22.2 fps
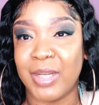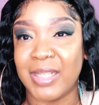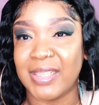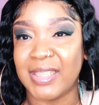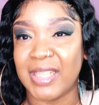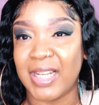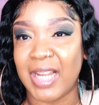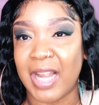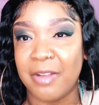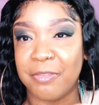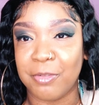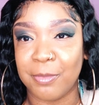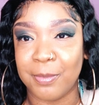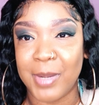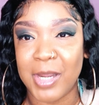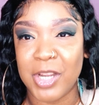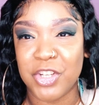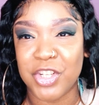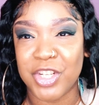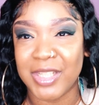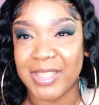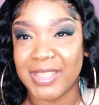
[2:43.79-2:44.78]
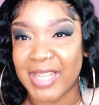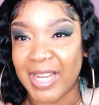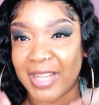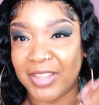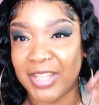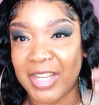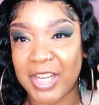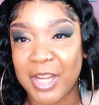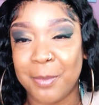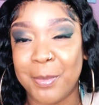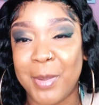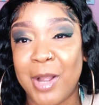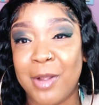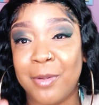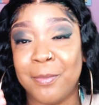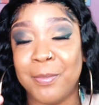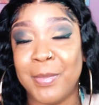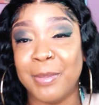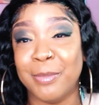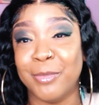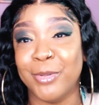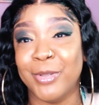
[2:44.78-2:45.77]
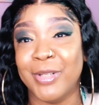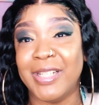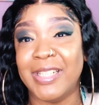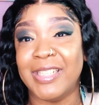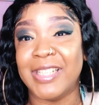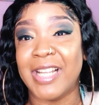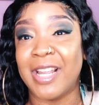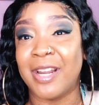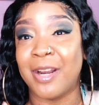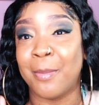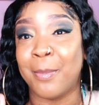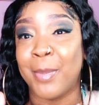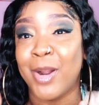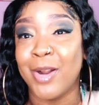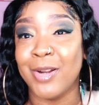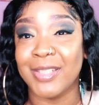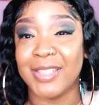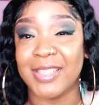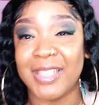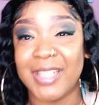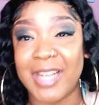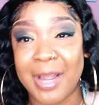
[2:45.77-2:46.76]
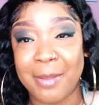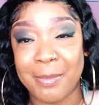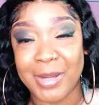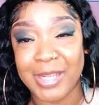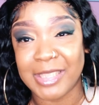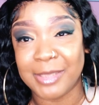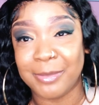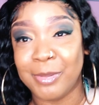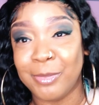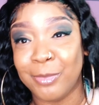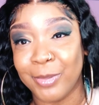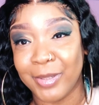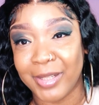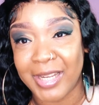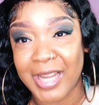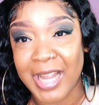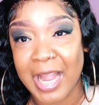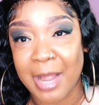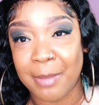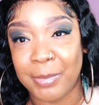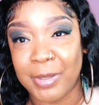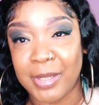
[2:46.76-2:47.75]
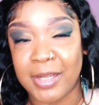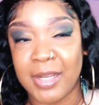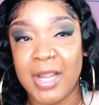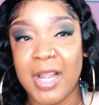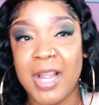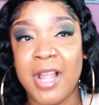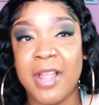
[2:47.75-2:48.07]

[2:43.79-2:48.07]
I say affirmations. I think about memories and a person that makes me really happy.